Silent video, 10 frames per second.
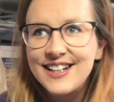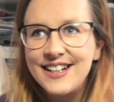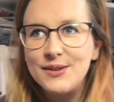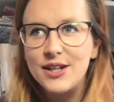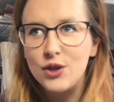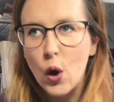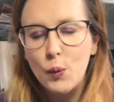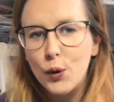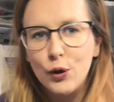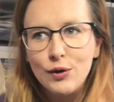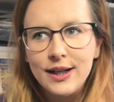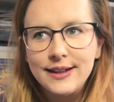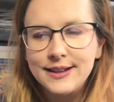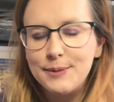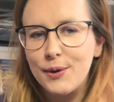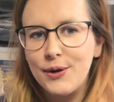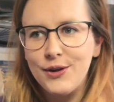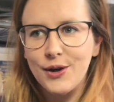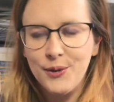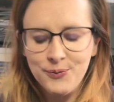And he was like, no, I'm not going to release it, but
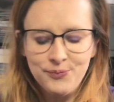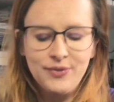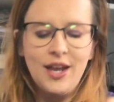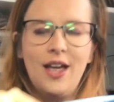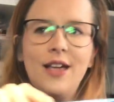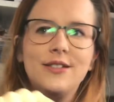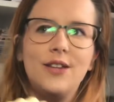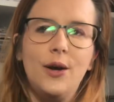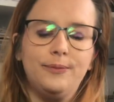So